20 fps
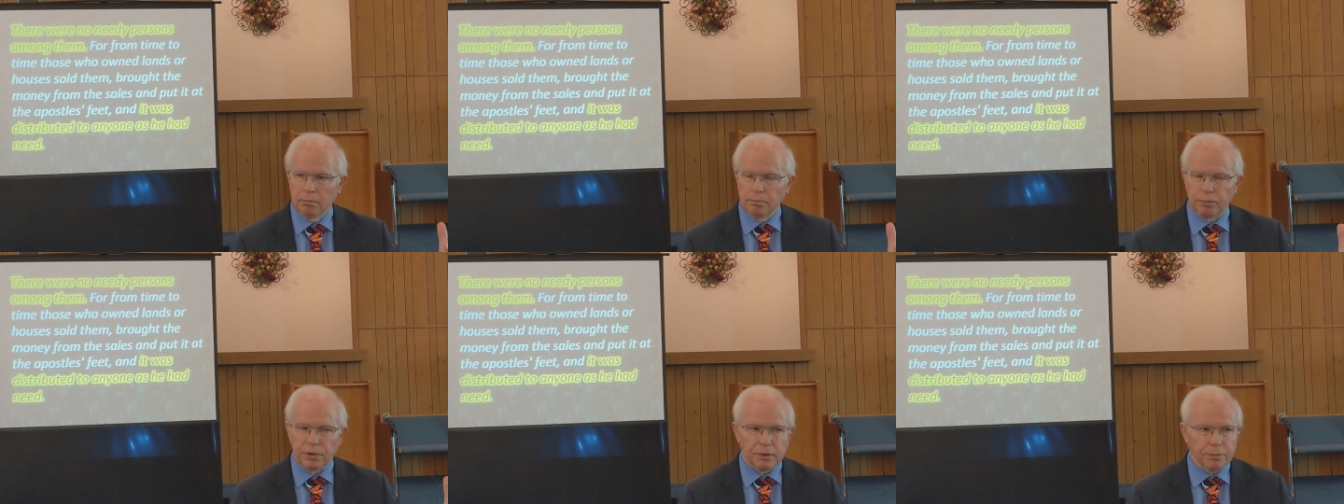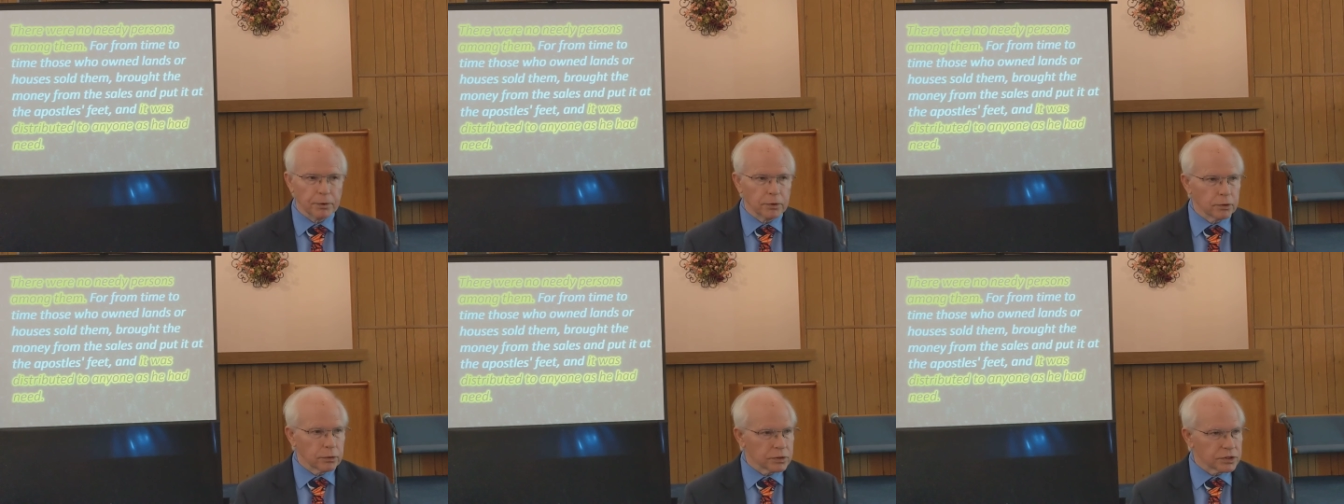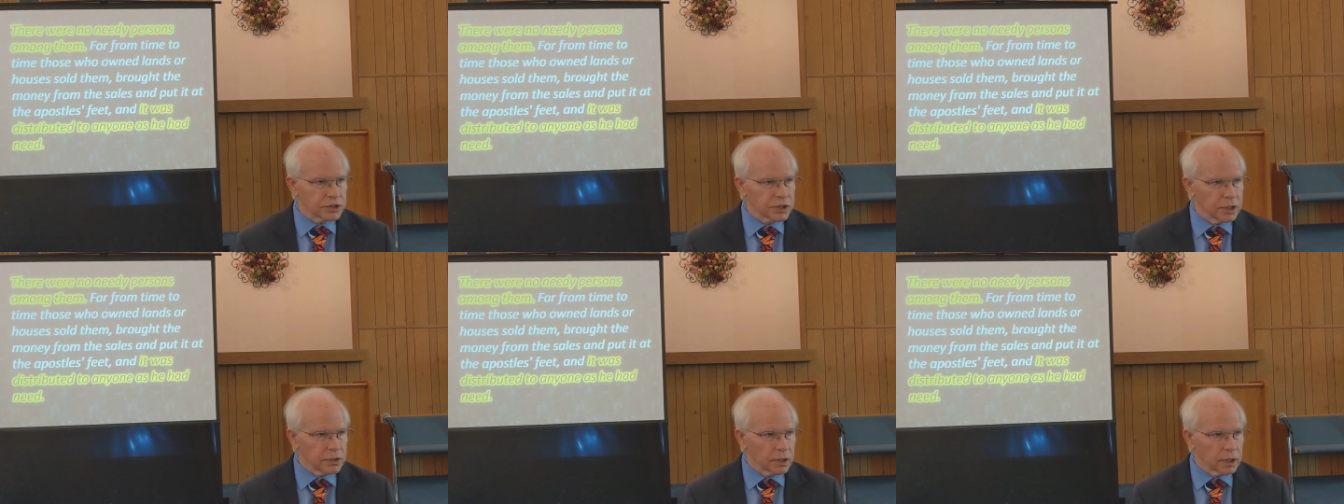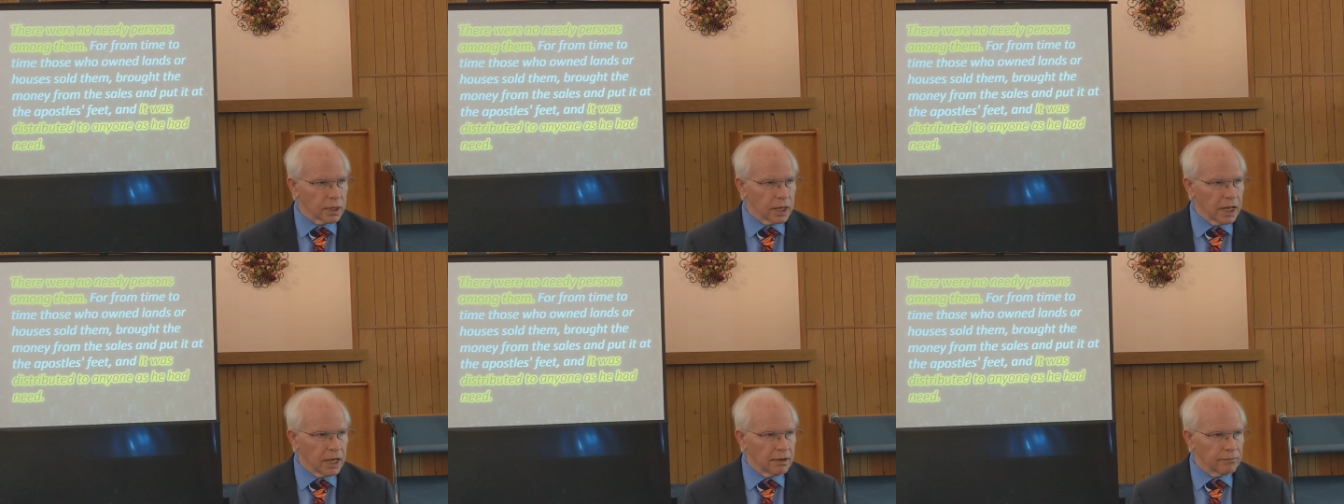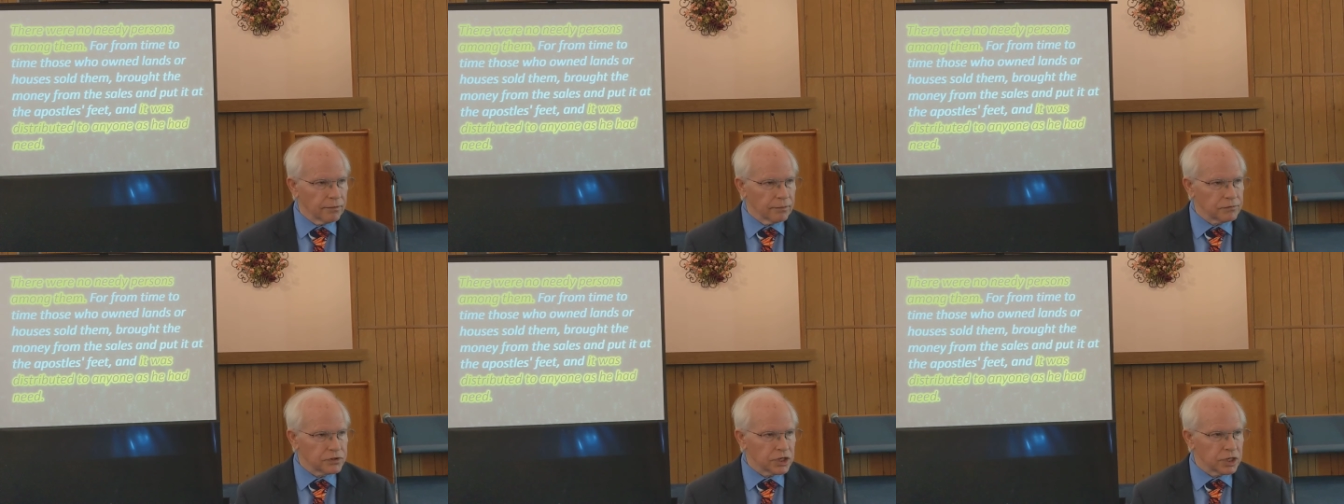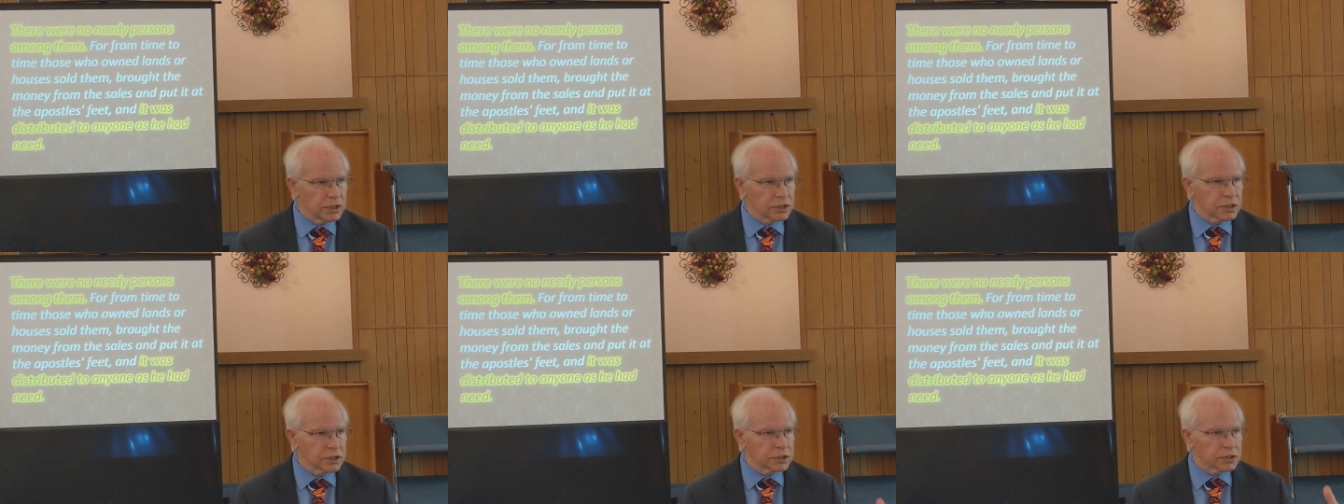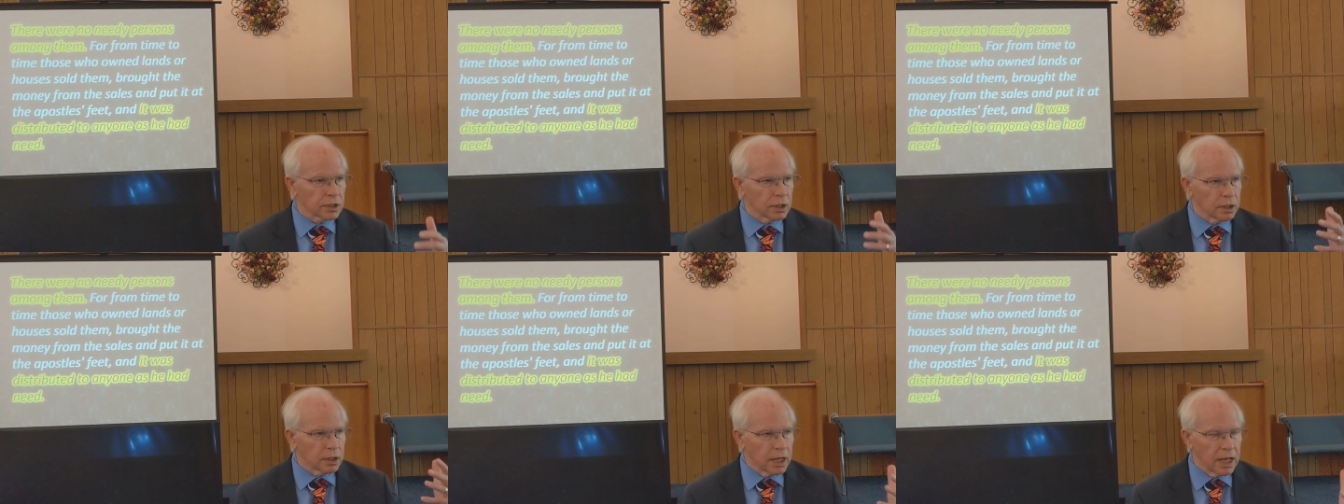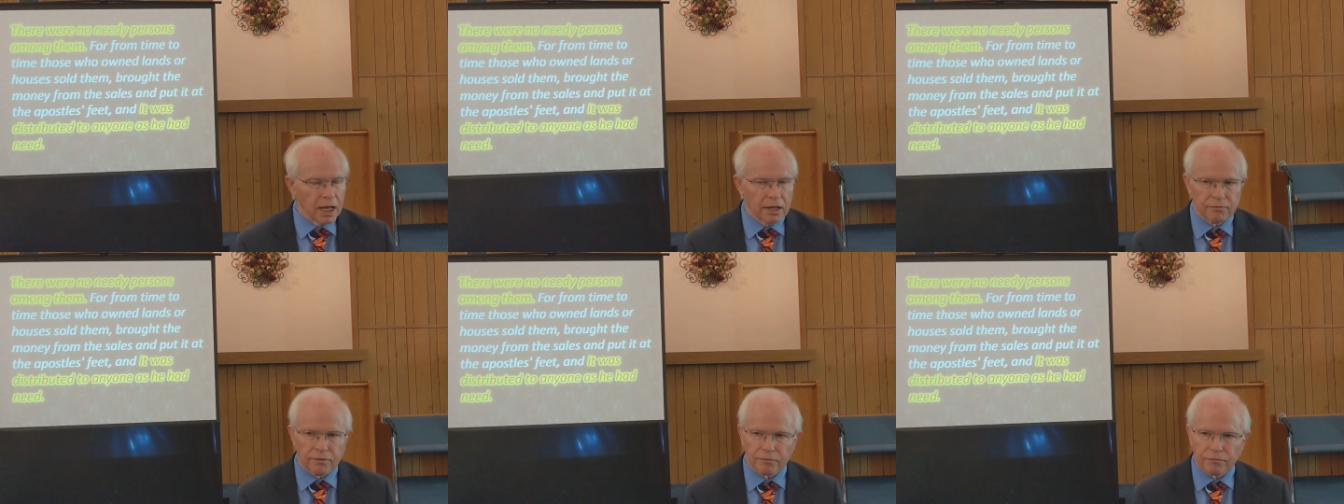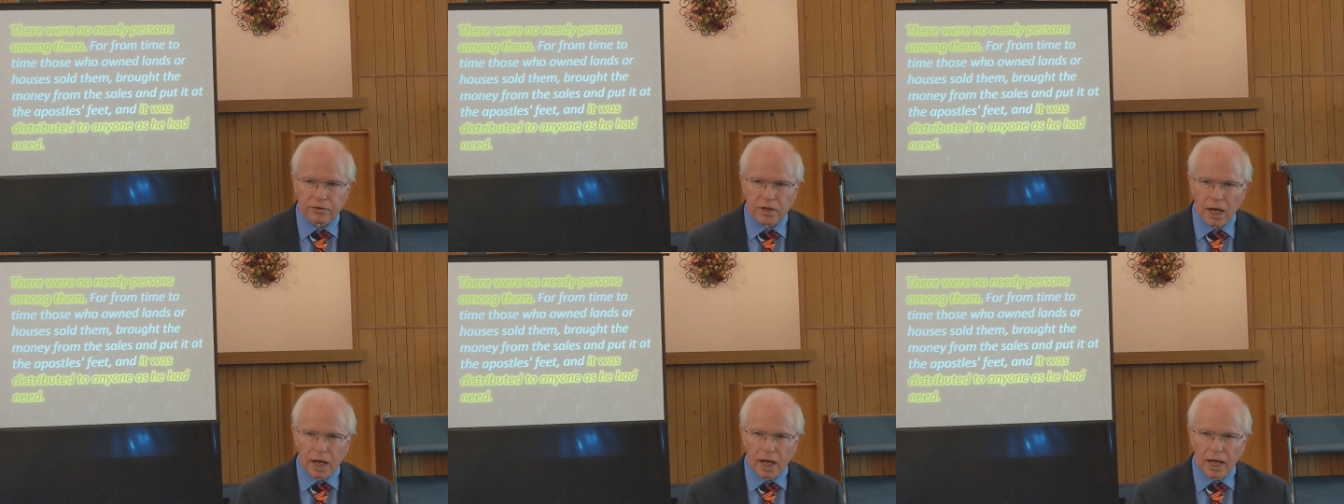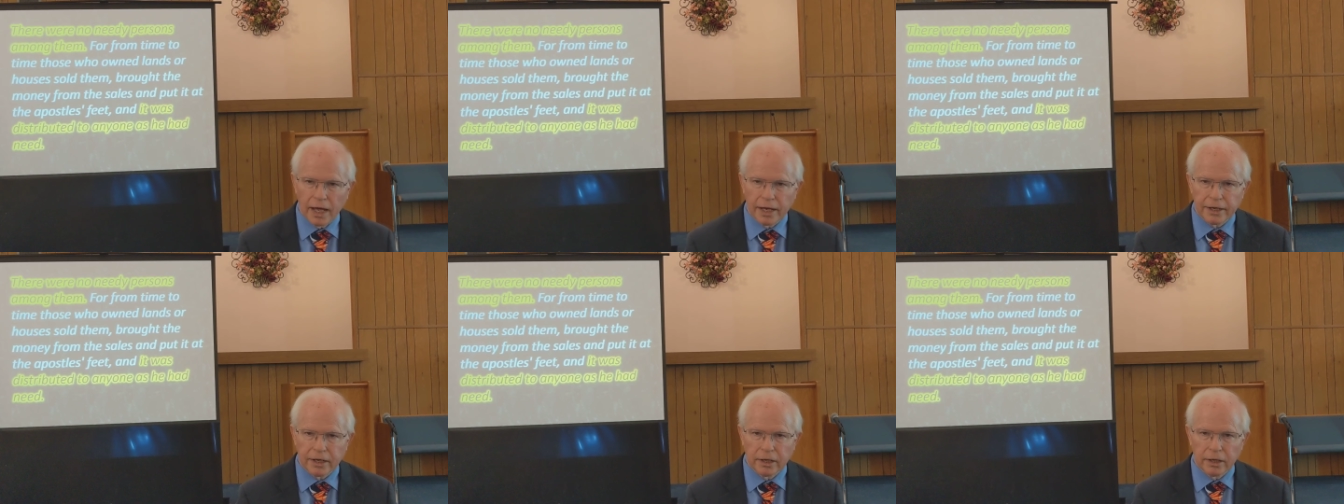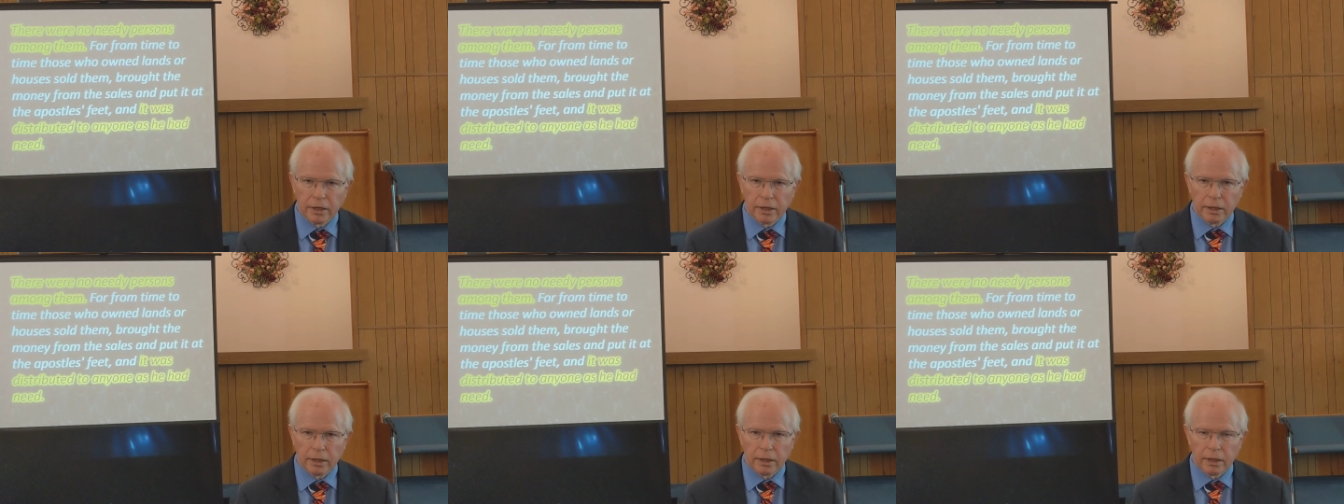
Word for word: people who can see the love of Jesus, the love of God,